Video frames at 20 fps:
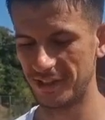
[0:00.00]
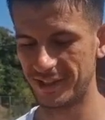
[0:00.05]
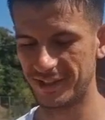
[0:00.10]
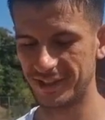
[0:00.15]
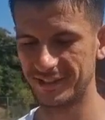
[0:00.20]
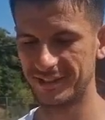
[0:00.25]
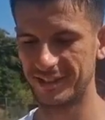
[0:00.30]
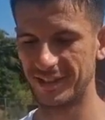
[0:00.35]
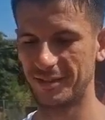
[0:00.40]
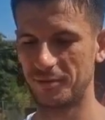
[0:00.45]
I
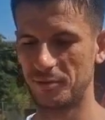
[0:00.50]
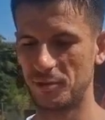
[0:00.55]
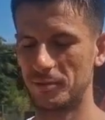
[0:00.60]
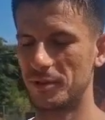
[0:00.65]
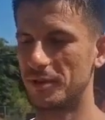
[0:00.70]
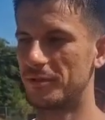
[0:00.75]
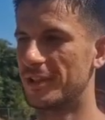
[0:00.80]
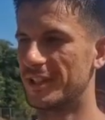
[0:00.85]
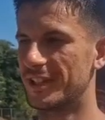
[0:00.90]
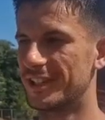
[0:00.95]
can say from
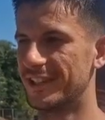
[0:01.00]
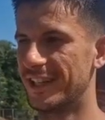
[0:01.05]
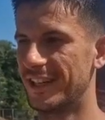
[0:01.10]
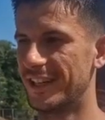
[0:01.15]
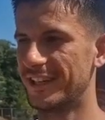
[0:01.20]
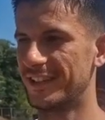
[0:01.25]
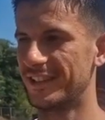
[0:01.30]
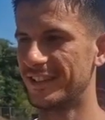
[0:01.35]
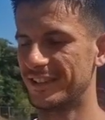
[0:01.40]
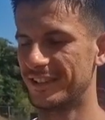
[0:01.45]
the first
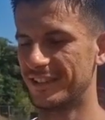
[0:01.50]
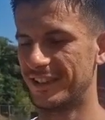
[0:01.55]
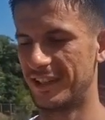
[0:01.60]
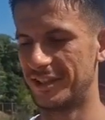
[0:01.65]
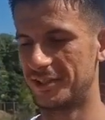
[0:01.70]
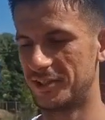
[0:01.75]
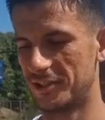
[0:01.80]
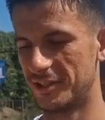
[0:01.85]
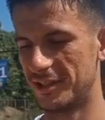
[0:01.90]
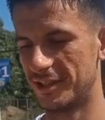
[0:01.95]
day,
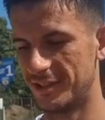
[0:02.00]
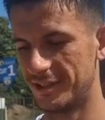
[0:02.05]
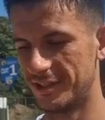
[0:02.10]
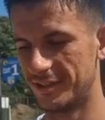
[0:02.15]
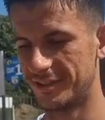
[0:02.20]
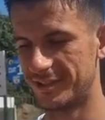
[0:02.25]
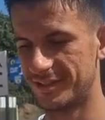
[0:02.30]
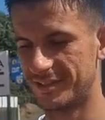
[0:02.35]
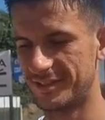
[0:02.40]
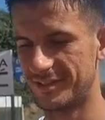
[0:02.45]
I saw that
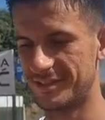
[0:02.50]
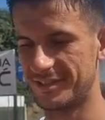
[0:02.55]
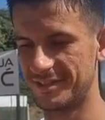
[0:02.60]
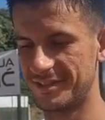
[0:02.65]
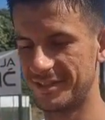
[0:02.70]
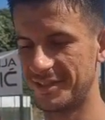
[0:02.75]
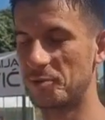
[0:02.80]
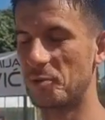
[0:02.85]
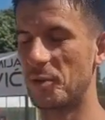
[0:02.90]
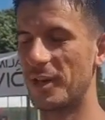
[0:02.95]

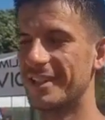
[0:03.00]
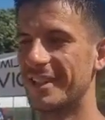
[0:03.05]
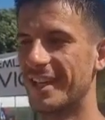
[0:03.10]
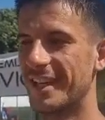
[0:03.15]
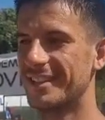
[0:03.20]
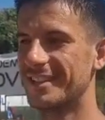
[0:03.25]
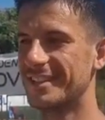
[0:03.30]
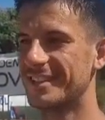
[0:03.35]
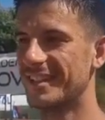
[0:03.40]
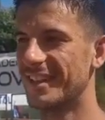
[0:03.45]
it's quite
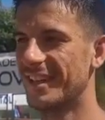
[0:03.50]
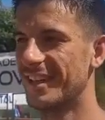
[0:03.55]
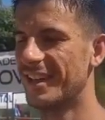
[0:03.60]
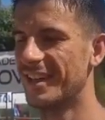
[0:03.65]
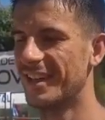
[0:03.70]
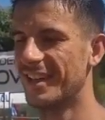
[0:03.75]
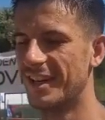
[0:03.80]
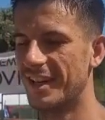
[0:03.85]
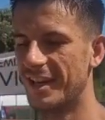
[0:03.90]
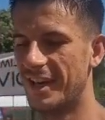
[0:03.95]
nice.
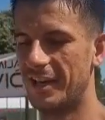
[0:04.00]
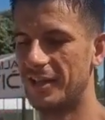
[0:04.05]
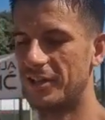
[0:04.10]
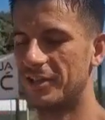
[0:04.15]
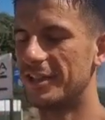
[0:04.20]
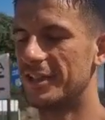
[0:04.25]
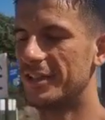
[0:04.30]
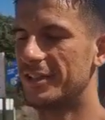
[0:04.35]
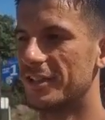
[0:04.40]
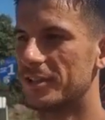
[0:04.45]
I
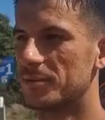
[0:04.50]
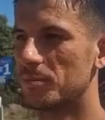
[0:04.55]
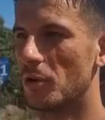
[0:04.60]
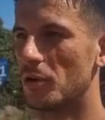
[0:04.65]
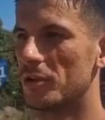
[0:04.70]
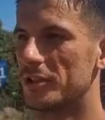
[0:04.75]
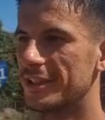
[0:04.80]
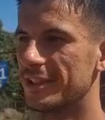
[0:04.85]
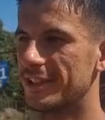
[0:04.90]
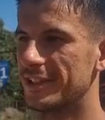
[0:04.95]
heard it's a
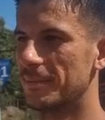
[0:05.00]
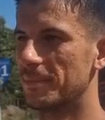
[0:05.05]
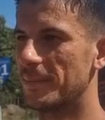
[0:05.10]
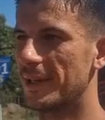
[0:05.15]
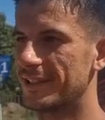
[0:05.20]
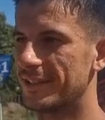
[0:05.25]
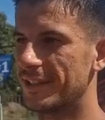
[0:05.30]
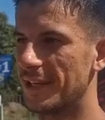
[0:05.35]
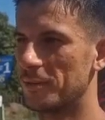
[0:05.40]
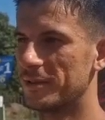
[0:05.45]
small city,
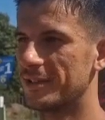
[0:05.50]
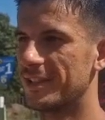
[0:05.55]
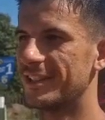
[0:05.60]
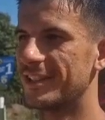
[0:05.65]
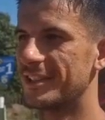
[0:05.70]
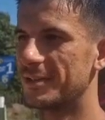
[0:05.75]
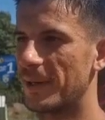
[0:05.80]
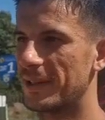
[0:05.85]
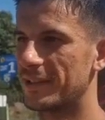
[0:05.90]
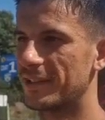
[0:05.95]
but I was
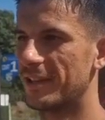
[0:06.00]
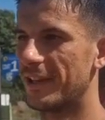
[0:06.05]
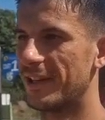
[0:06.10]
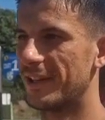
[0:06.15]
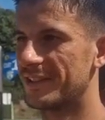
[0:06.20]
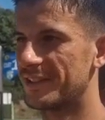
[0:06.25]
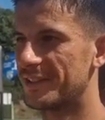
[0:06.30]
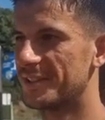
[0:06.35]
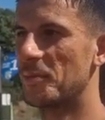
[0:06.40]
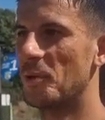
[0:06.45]
not expecting
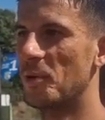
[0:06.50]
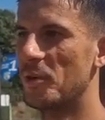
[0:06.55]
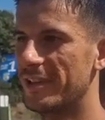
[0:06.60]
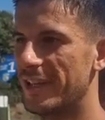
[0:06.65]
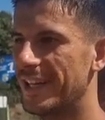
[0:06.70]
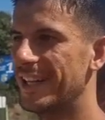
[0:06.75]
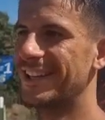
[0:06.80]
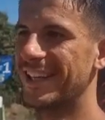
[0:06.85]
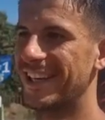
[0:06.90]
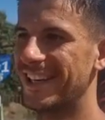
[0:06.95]
like small
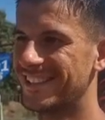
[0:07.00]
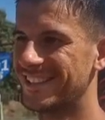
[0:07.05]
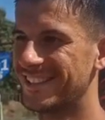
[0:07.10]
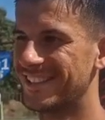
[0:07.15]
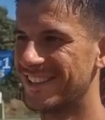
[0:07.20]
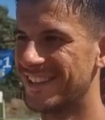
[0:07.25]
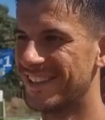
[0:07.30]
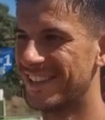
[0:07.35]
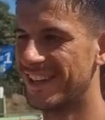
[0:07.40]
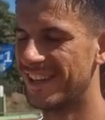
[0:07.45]
and
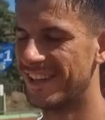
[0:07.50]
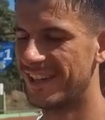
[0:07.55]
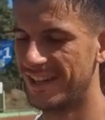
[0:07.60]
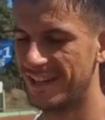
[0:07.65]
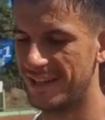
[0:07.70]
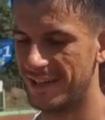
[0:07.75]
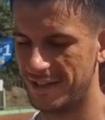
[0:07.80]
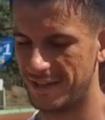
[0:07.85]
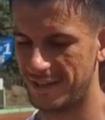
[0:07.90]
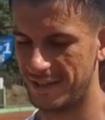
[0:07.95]
nice.
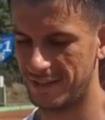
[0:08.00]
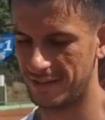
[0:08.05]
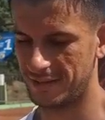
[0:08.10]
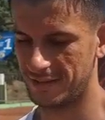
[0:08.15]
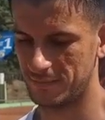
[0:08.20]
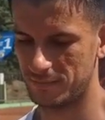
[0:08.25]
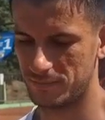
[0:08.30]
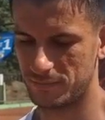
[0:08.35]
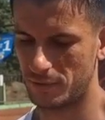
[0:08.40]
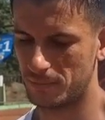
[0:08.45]

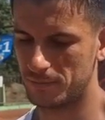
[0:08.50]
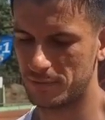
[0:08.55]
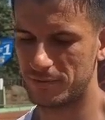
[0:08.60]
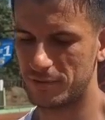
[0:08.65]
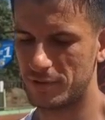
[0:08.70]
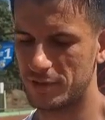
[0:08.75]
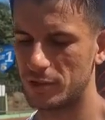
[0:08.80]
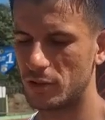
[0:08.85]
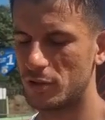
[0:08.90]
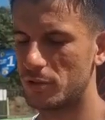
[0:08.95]
And from the
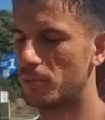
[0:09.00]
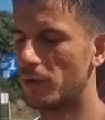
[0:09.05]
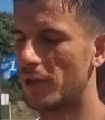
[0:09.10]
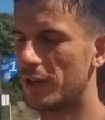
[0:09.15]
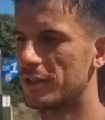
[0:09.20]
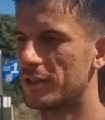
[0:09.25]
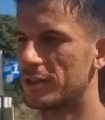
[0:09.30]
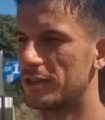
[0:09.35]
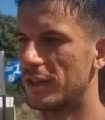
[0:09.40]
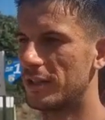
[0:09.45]
first day of
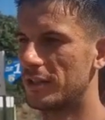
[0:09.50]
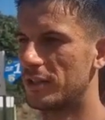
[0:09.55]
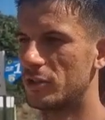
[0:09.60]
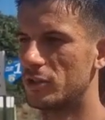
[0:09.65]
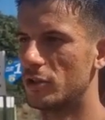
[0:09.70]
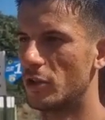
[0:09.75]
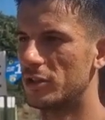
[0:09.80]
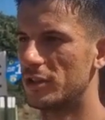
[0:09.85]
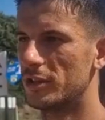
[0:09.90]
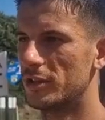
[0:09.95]
practice, I
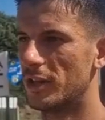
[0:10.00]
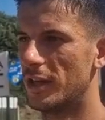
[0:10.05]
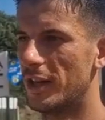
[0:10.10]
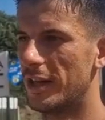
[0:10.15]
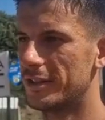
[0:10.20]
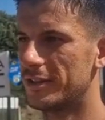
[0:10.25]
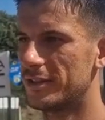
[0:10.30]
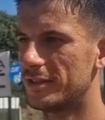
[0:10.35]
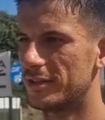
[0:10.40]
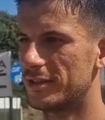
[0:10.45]
enjoyed it a
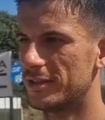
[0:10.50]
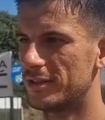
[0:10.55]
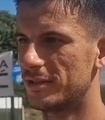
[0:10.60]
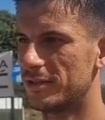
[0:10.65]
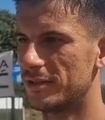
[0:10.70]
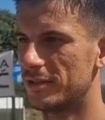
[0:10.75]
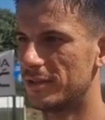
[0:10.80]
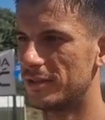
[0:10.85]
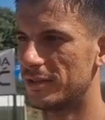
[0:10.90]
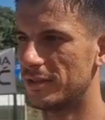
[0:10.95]
lot.
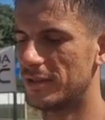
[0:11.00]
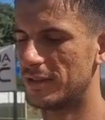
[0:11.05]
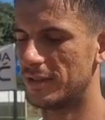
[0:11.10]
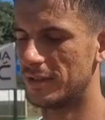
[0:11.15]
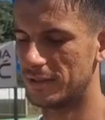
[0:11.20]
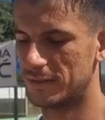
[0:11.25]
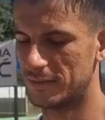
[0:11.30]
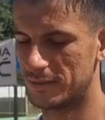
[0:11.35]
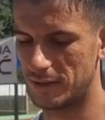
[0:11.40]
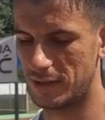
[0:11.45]

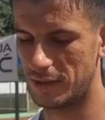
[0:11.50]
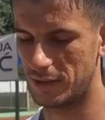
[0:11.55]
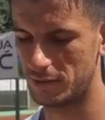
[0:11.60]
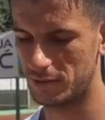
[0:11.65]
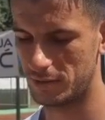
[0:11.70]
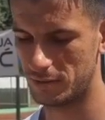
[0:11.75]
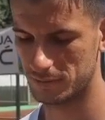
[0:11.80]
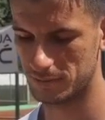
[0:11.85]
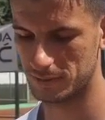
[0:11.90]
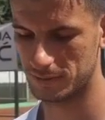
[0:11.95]
And I
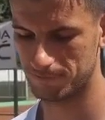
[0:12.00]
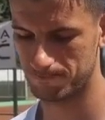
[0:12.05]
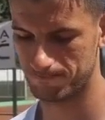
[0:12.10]
don't know,